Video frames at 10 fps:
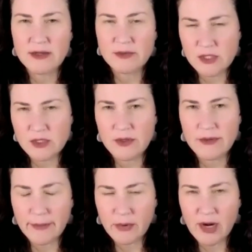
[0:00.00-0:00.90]
I was just doing
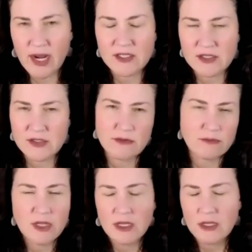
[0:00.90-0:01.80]
my
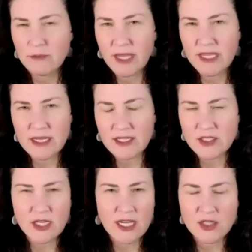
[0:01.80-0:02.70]
practice and
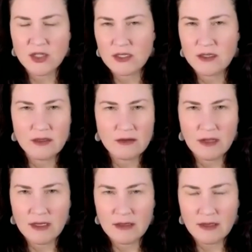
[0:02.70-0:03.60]
basic education
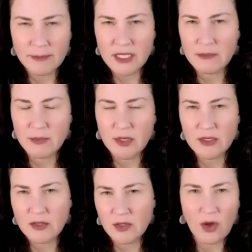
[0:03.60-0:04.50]
and, and upkeep
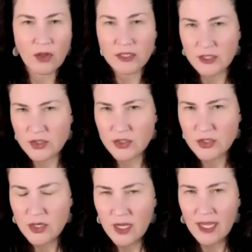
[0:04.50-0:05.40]
on the knowledge.
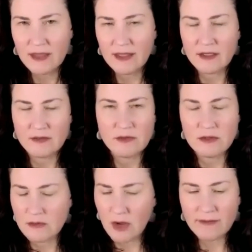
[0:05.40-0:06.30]
And then
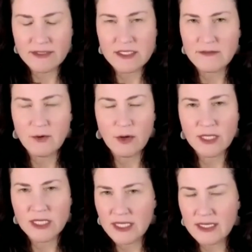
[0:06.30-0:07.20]
obviously
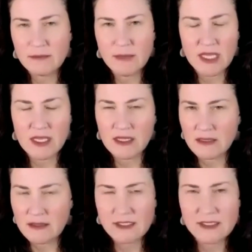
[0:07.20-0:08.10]
formulating, making the
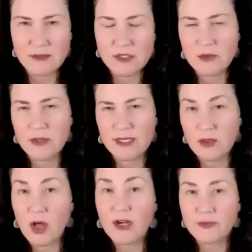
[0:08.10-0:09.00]
things I was doing, a
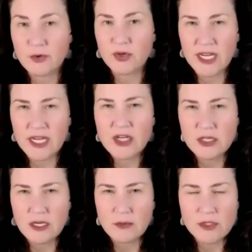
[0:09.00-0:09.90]
lot of
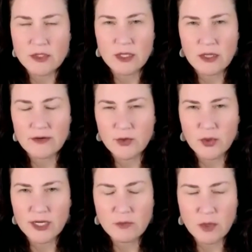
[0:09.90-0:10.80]
creation. I was doing a lot of
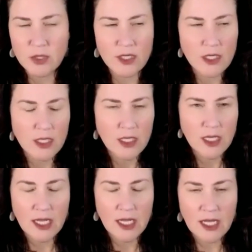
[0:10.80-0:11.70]
creative work
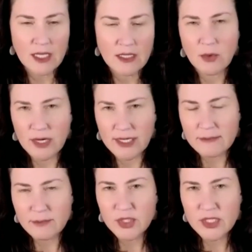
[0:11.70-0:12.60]
and then writing
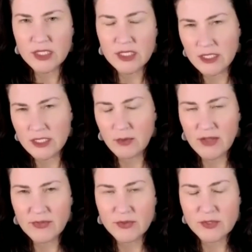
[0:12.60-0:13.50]
the book in
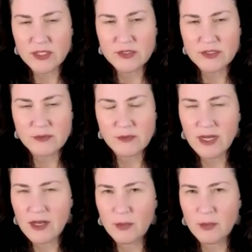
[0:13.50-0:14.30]
around those years as well.